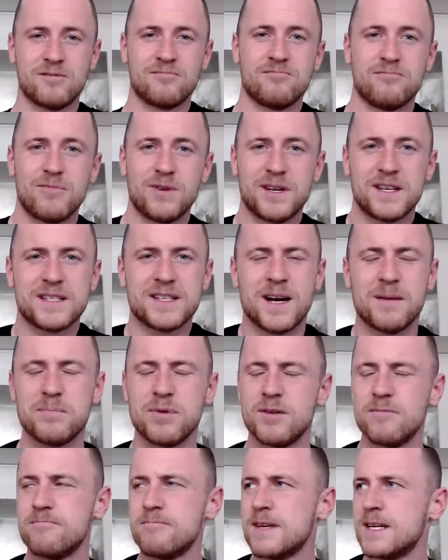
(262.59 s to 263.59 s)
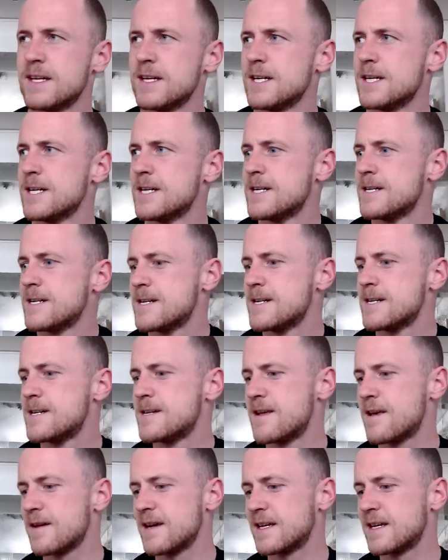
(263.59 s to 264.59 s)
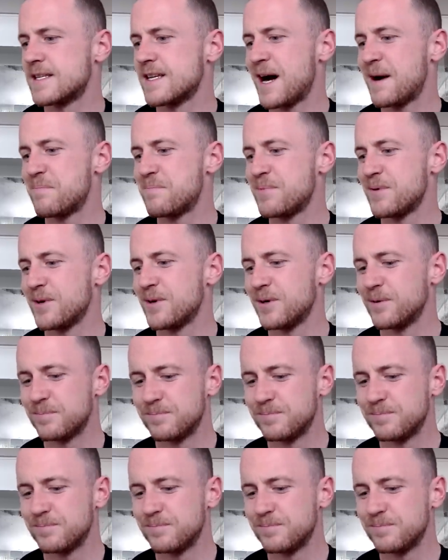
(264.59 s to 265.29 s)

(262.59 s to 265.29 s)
One example. Another example,